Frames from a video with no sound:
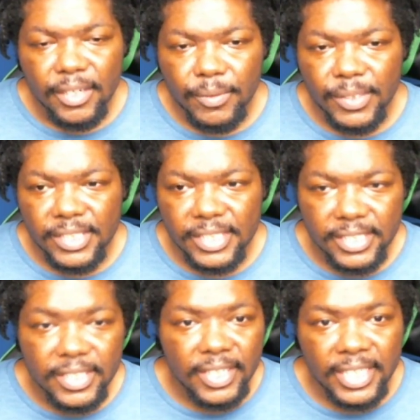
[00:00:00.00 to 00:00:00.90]
was
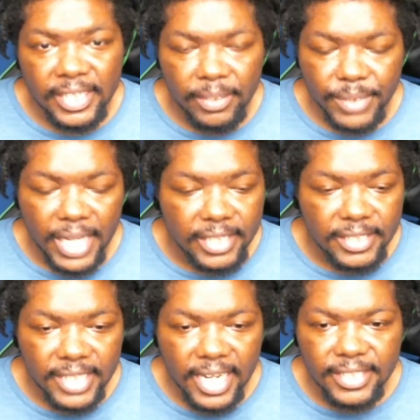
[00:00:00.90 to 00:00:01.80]
still in those kind of
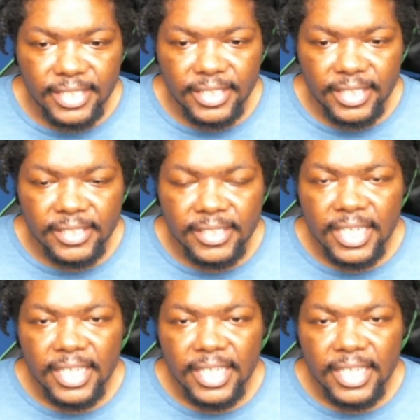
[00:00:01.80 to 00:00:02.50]
stages, because